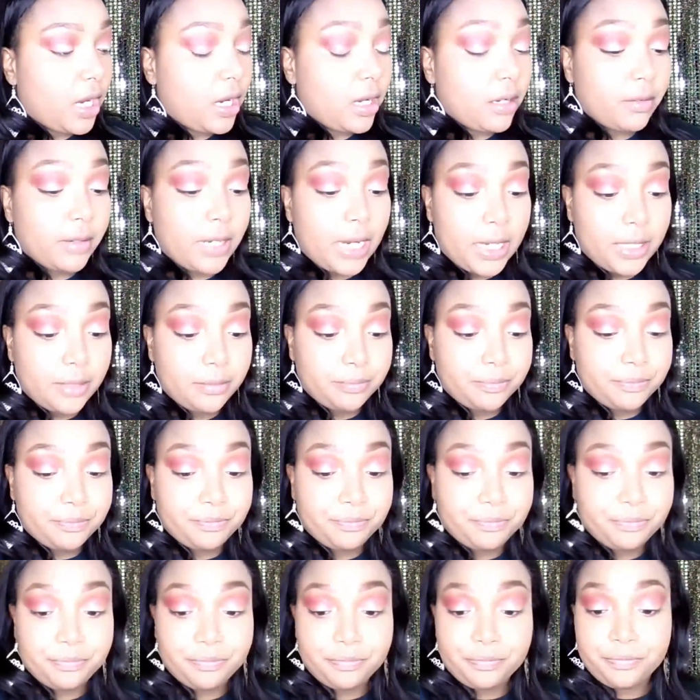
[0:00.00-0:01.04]

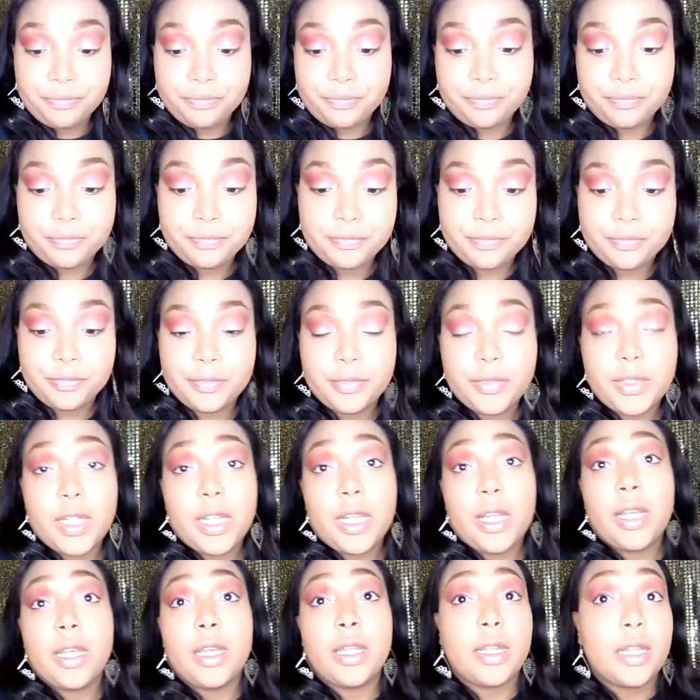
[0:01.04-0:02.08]
Alright.
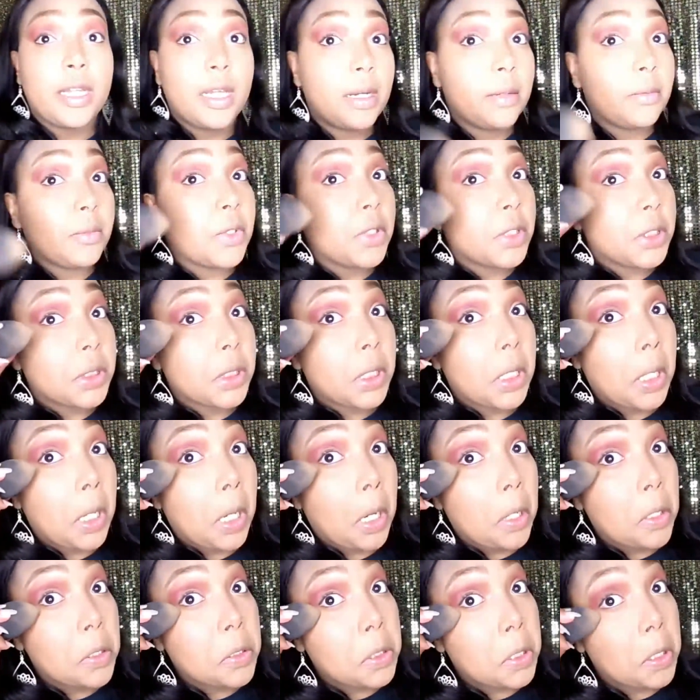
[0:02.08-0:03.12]
Now I'm just gonna
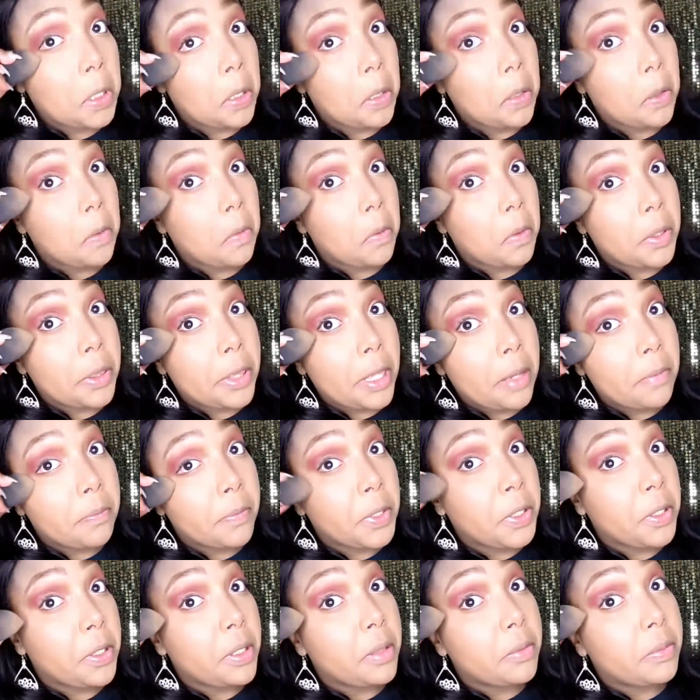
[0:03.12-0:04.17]
go with that
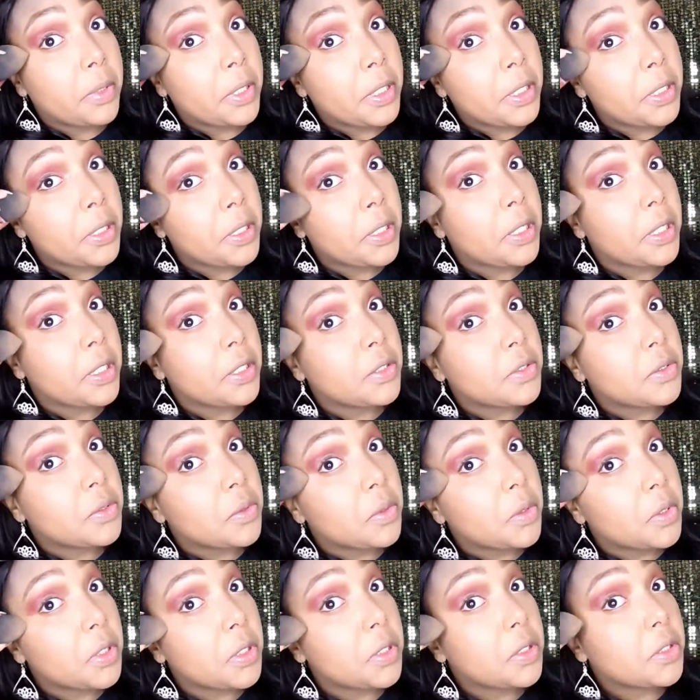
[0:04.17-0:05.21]
beauty blender and
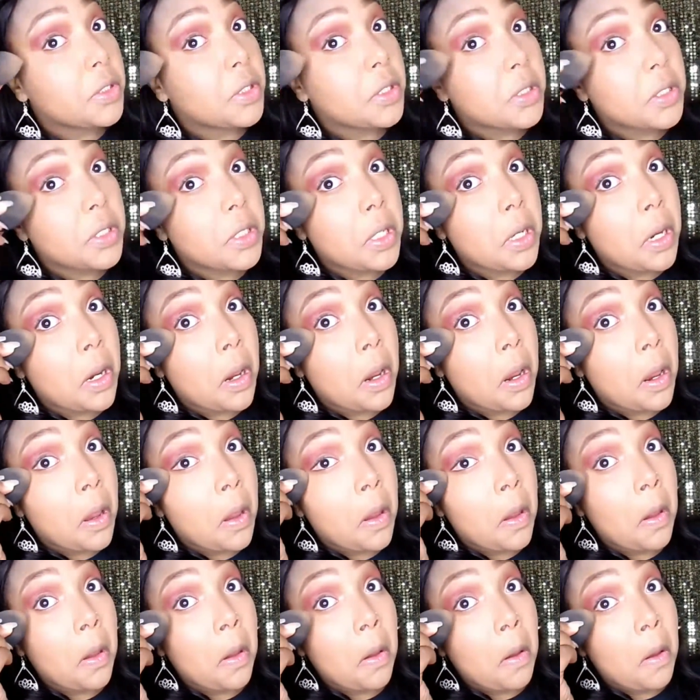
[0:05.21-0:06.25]
sort of just
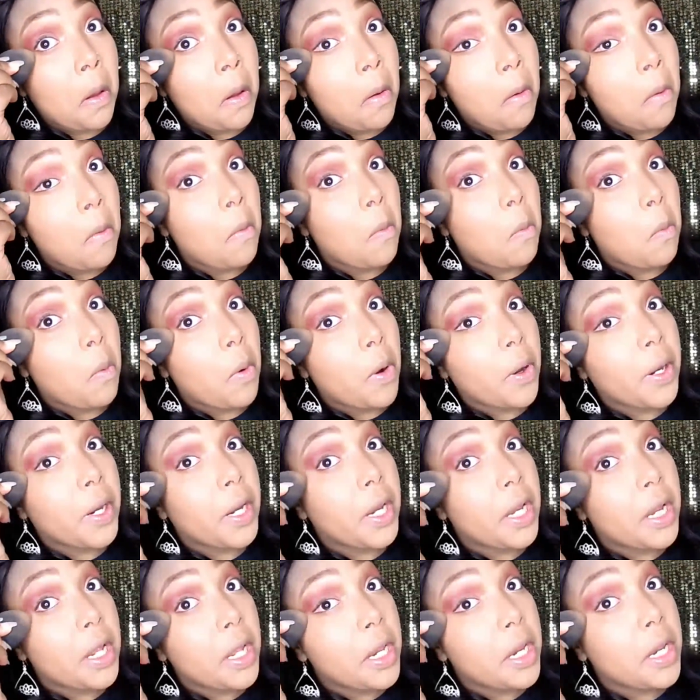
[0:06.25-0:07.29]
work
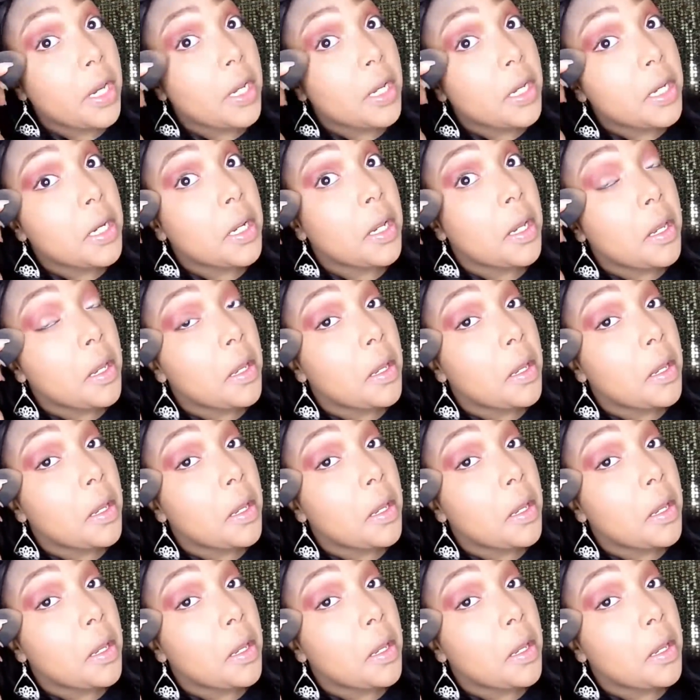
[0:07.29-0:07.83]
it in